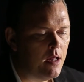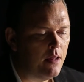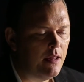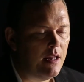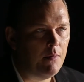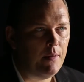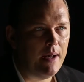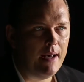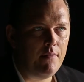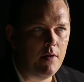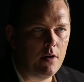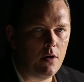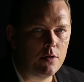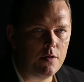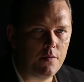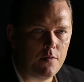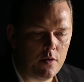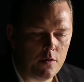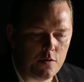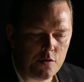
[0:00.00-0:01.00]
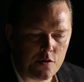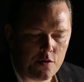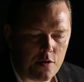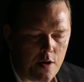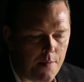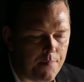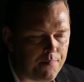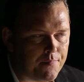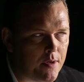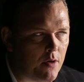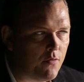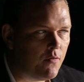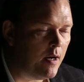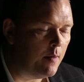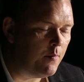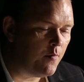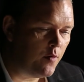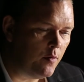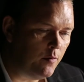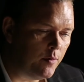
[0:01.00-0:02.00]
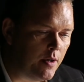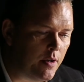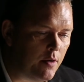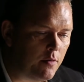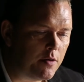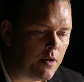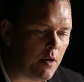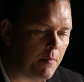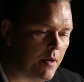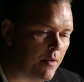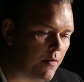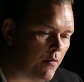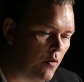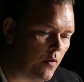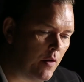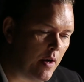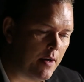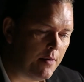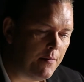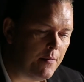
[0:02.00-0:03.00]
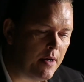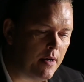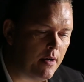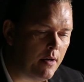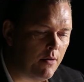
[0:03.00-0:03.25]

Then we have a lot of those ripe fruity notes coming through there.